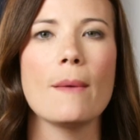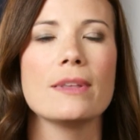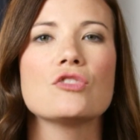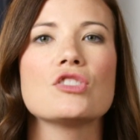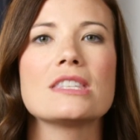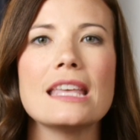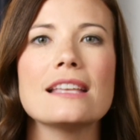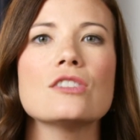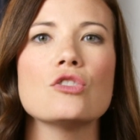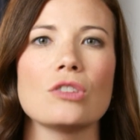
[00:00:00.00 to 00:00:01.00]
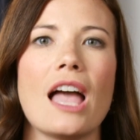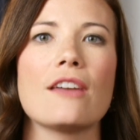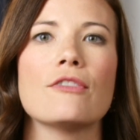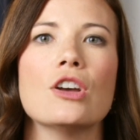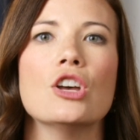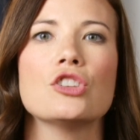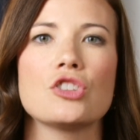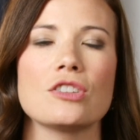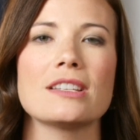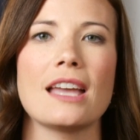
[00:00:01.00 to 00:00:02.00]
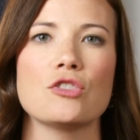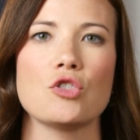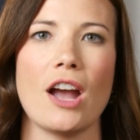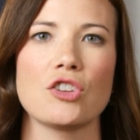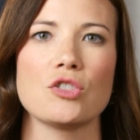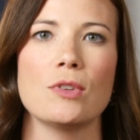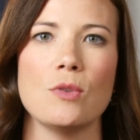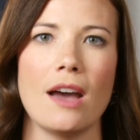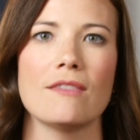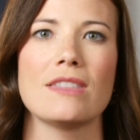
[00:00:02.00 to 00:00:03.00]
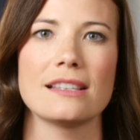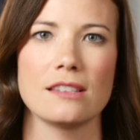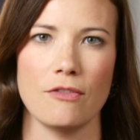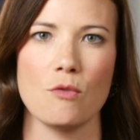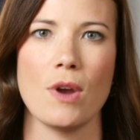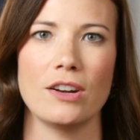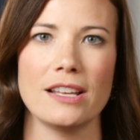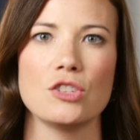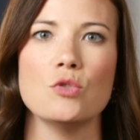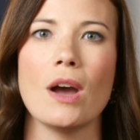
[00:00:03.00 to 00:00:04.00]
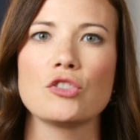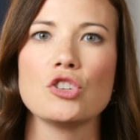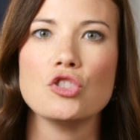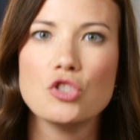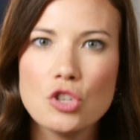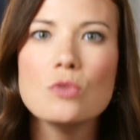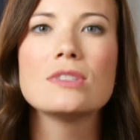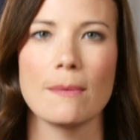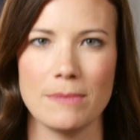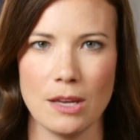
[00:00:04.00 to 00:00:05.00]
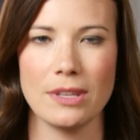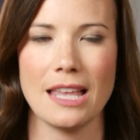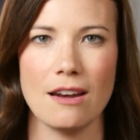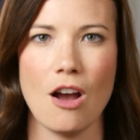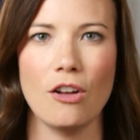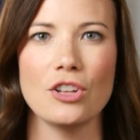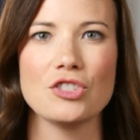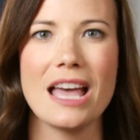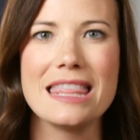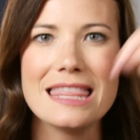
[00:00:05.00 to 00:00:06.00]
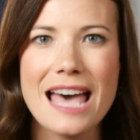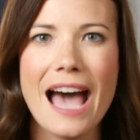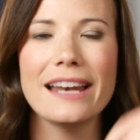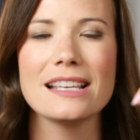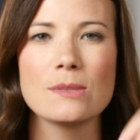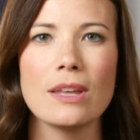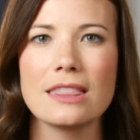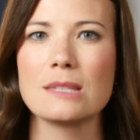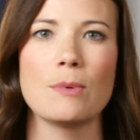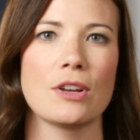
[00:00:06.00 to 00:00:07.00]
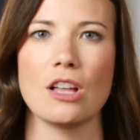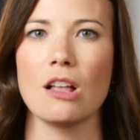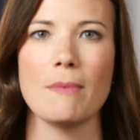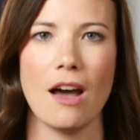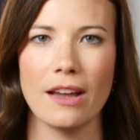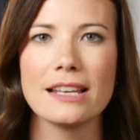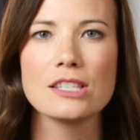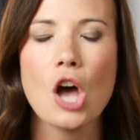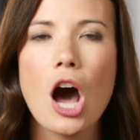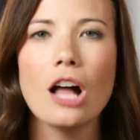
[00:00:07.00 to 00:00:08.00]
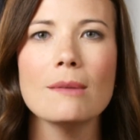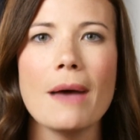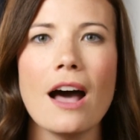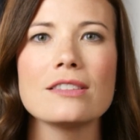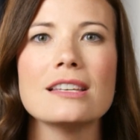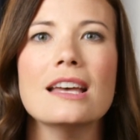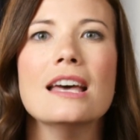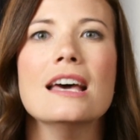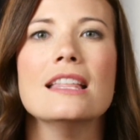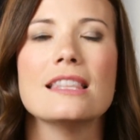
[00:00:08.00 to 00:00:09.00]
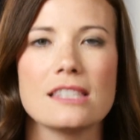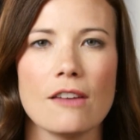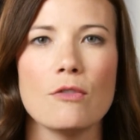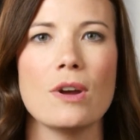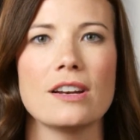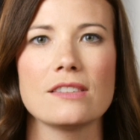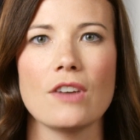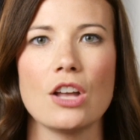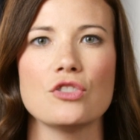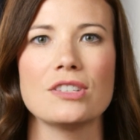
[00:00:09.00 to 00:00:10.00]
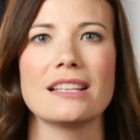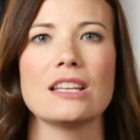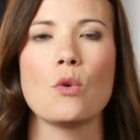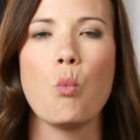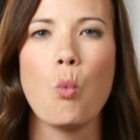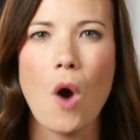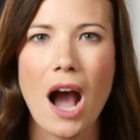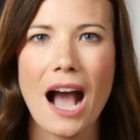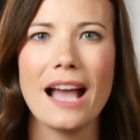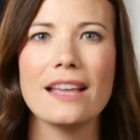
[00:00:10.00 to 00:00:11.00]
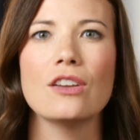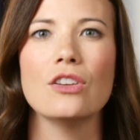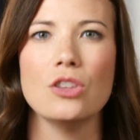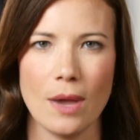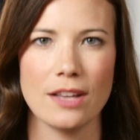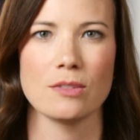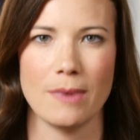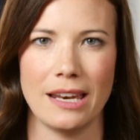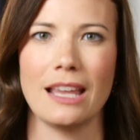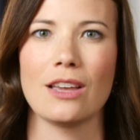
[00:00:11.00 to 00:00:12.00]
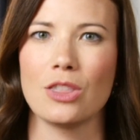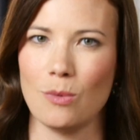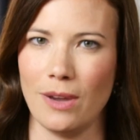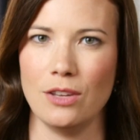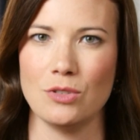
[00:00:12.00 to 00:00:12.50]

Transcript: mean, just things in your life start to gain traction when you have that self awareness and you actually do something with that knowledge. And that is what this book is all about. It is all about the self awareness of understanding why you handle money the way you